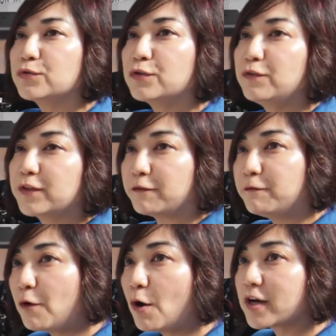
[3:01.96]
also the
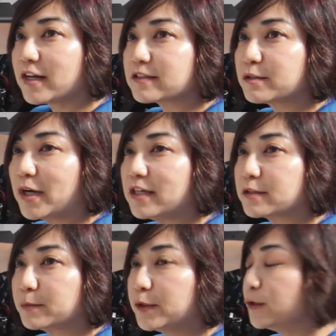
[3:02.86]
four
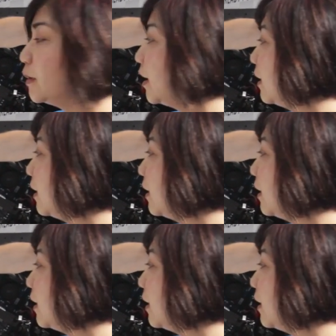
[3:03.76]
customizable